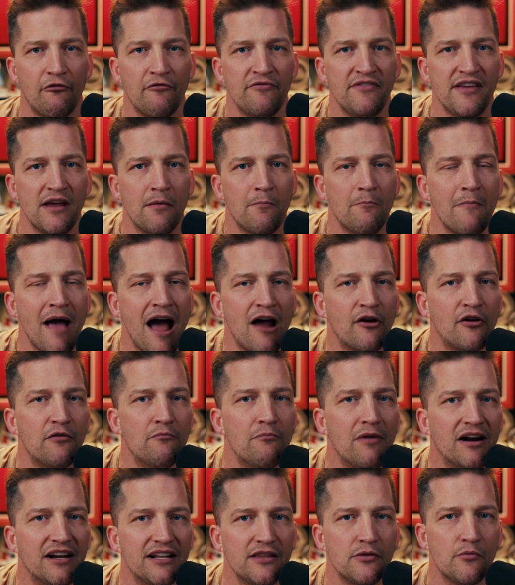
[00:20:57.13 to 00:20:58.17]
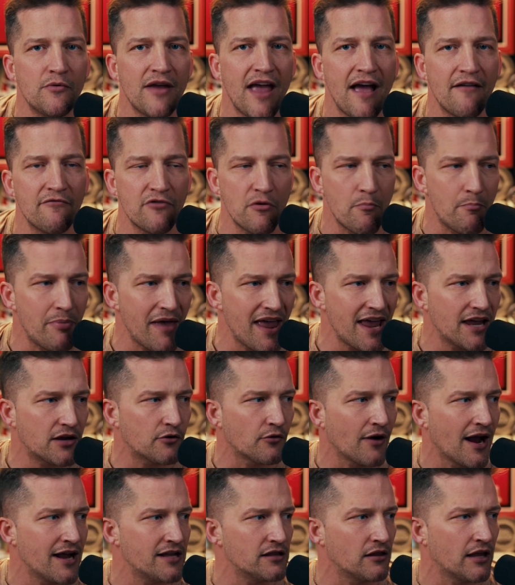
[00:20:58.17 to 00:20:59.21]
of the amount of money that we have in the bank,
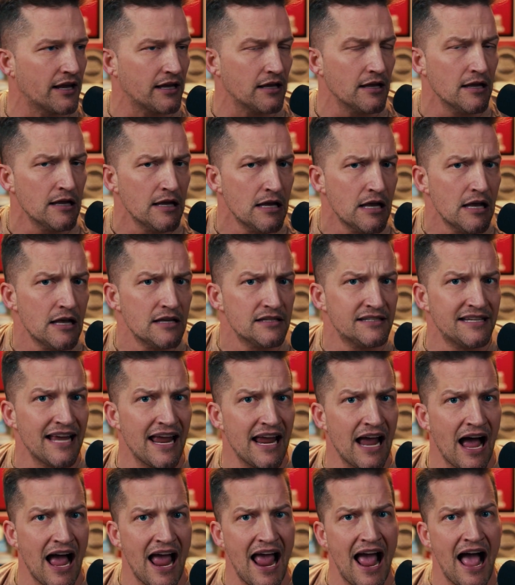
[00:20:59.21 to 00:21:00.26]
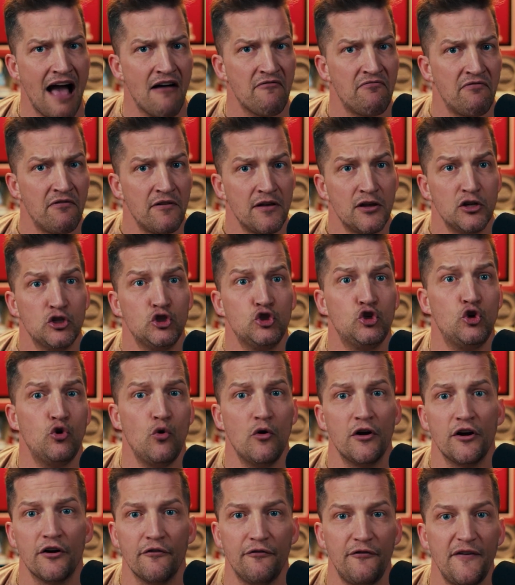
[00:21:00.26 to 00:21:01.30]
right? Like, say I have
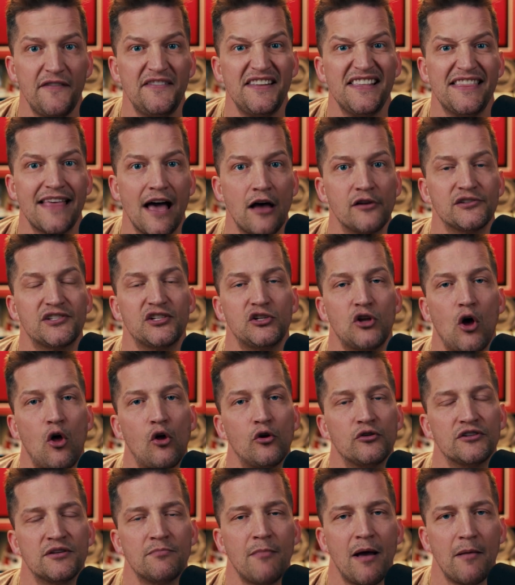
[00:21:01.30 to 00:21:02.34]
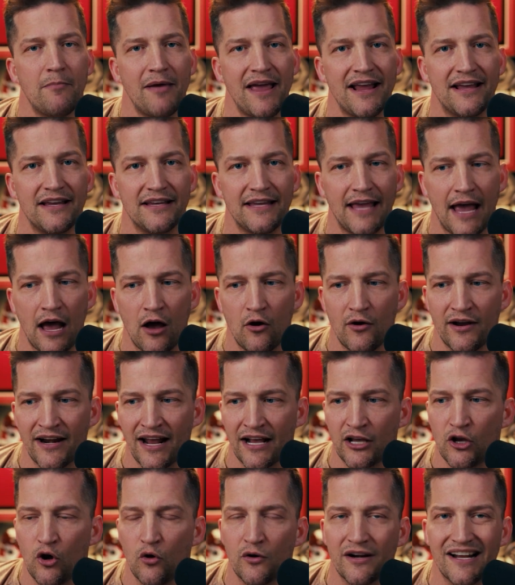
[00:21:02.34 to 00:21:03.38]
$250,000 in my bank account and
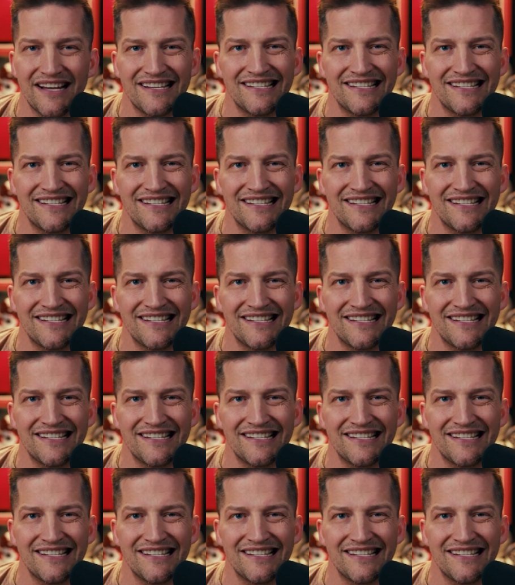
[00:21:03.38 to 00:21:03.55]
I go and I